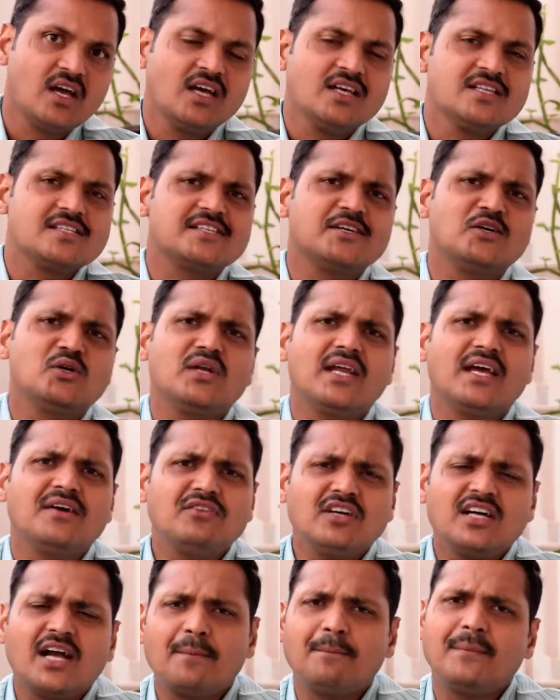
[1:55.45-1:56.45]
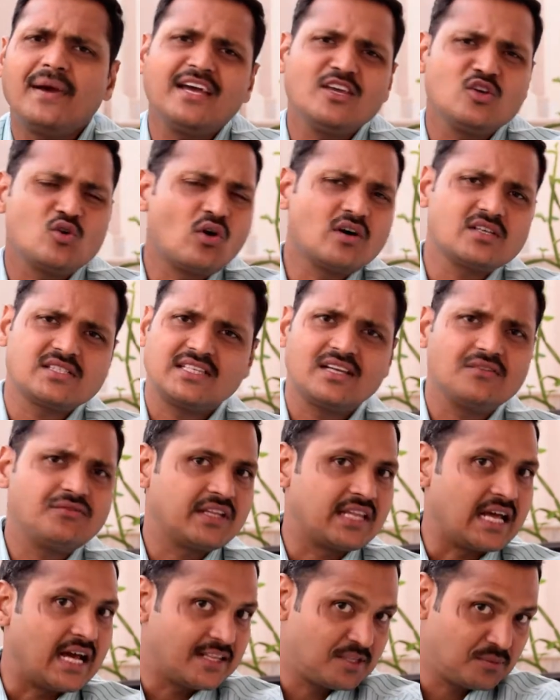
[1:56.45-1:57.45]
So never compare yourself
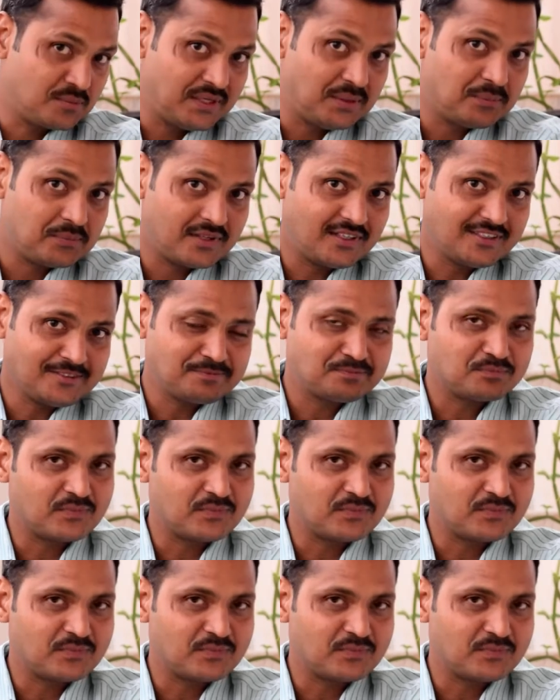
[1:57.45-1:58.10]
with other people,